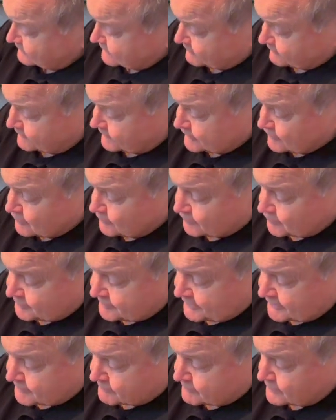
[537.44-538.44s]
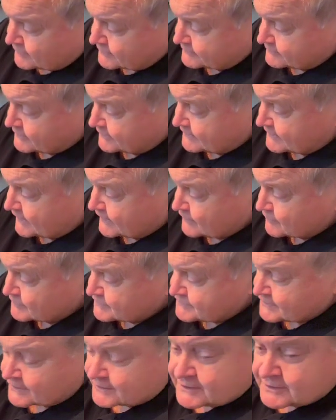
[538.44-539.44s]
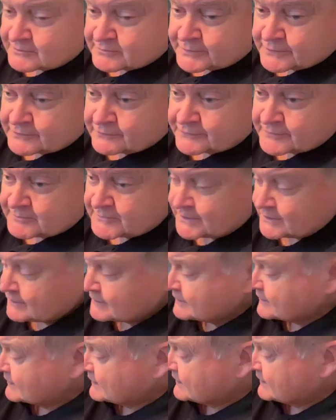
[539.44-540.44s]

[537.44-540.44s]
for you it'll be a nanosecond, but for me,